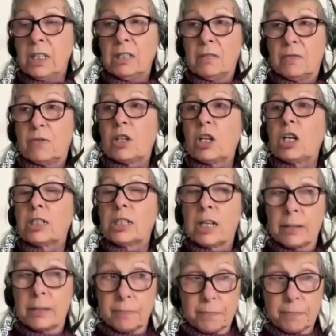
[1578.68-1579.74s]
for a long
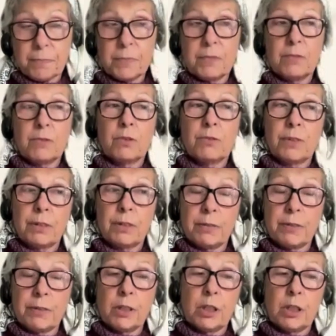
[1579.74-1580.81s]
time, for a very,
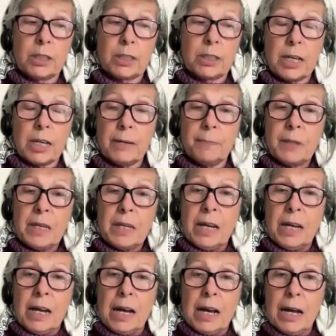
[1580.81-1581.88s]
very long time.
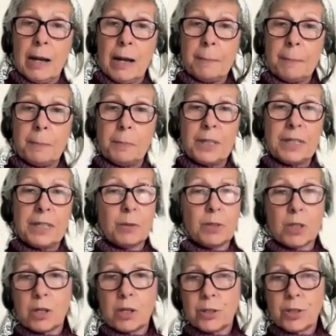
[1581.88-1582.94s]
But he was
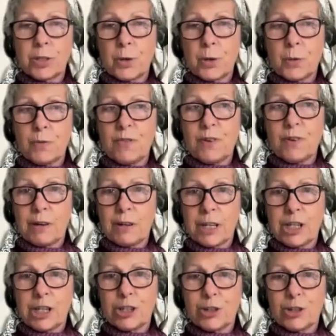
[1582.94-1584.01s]
also very
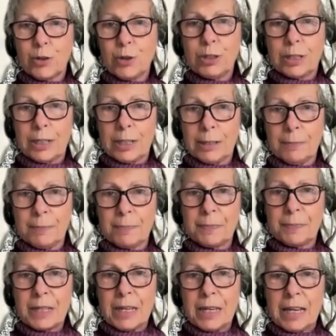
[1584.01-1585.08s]
controlling
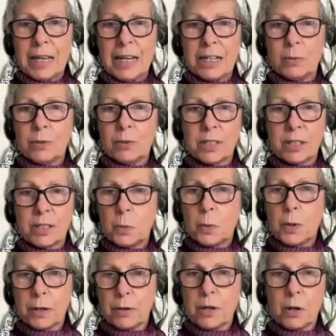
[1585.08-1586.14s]
and it was his
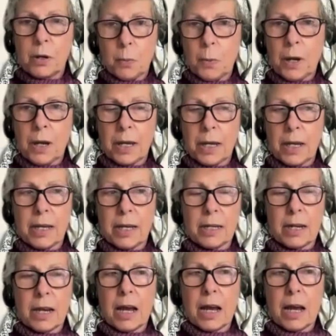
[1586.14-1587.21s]
way or no way.
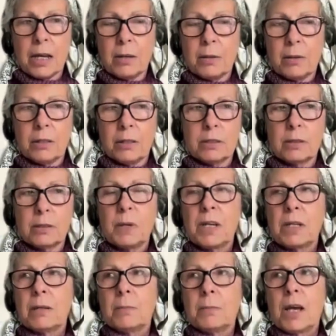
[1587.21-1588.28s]
And I
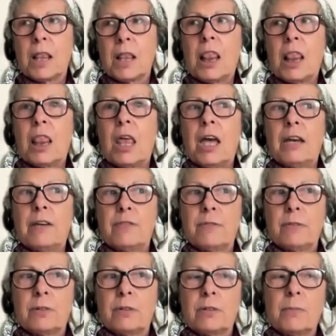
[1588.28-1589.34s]
spent my life
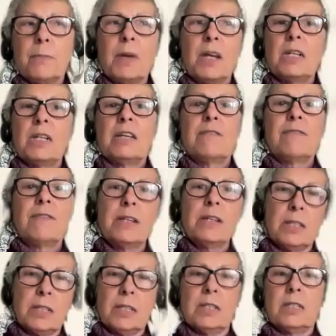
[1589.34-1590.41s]
mending
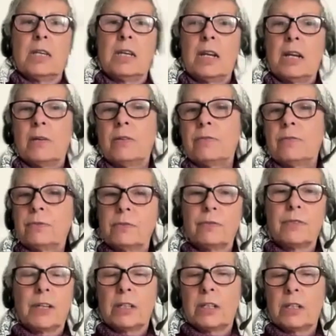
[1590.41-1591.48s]
fences and I
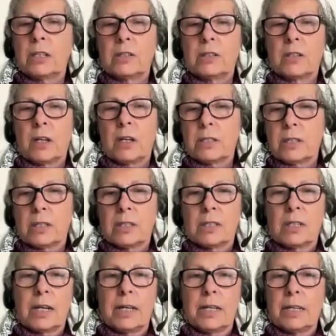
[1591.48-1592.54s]
finally got exhausted. I
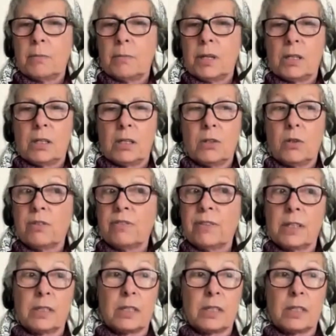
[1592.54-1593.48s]
said, I can't mend your fence